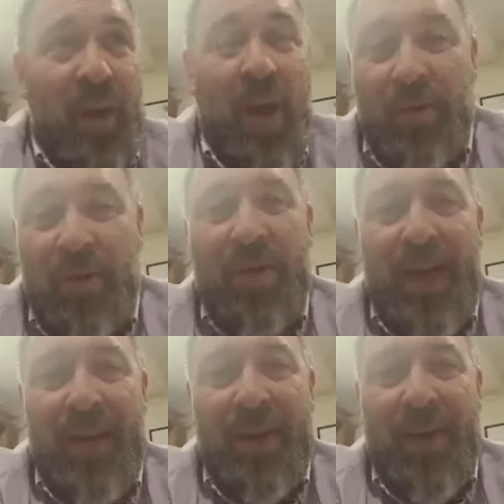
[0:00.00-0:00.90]
I'll do it
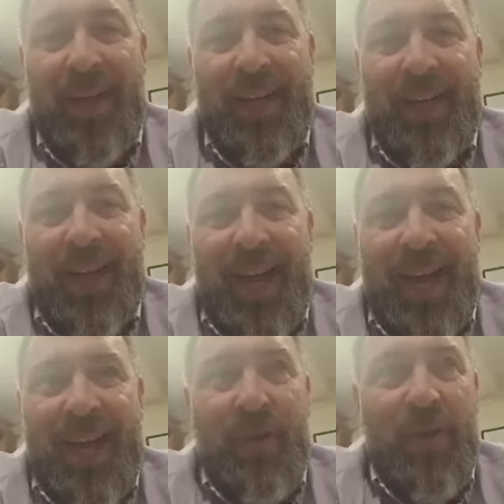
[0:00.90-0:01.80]
anyway."
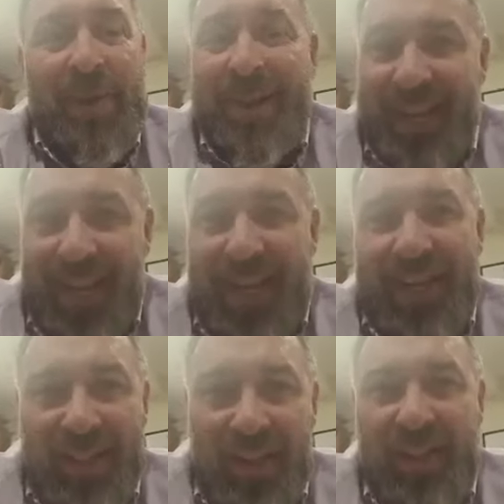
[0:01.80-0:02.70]
3 months later,
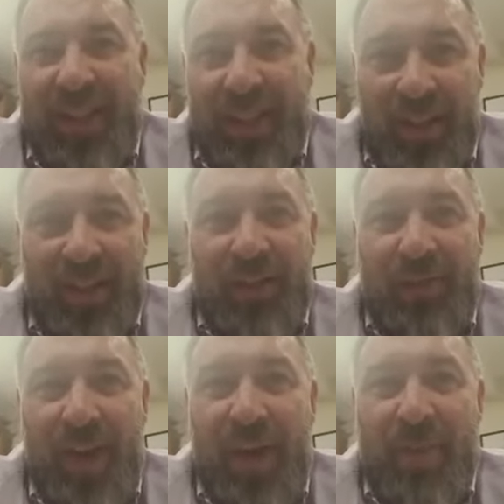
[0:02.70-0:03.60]
he lost his
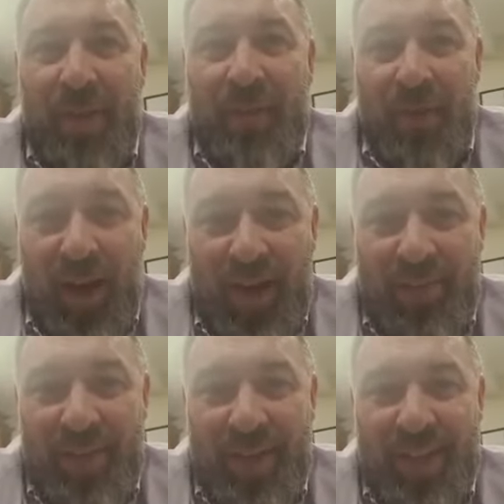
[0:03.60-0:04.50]
farm in the fire,
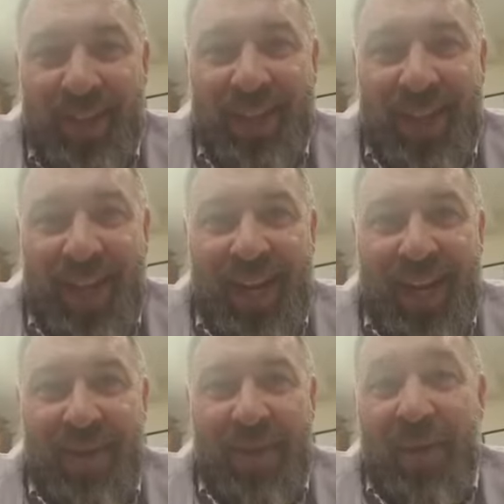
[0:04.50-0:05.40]
in the